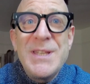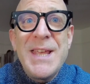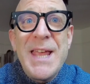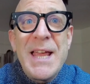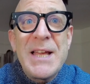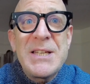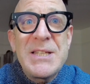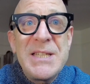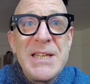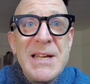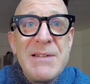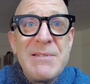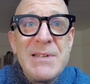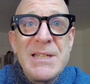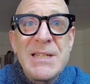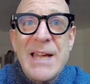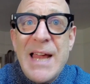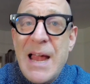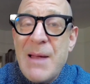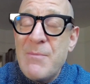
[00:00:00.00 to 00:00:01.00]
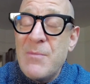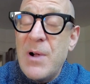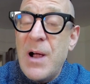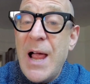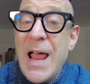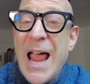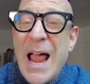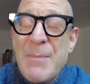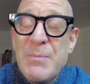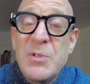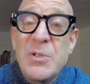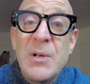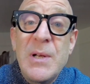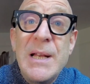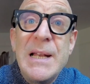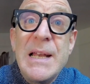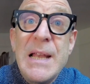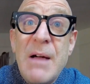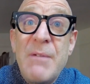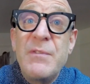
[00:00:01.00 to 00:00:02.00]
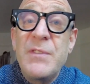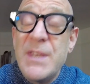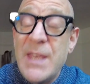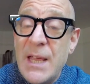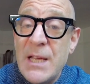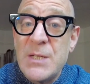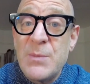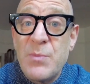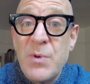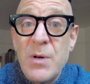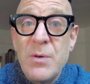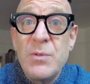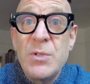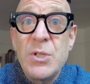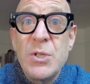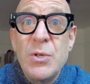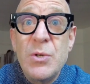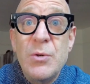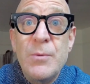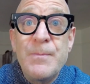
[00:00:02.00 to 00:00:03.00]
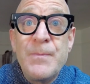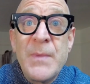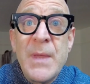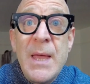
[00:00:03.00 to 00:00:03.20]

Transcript: the X series camera I absolutely love the X Pro 2.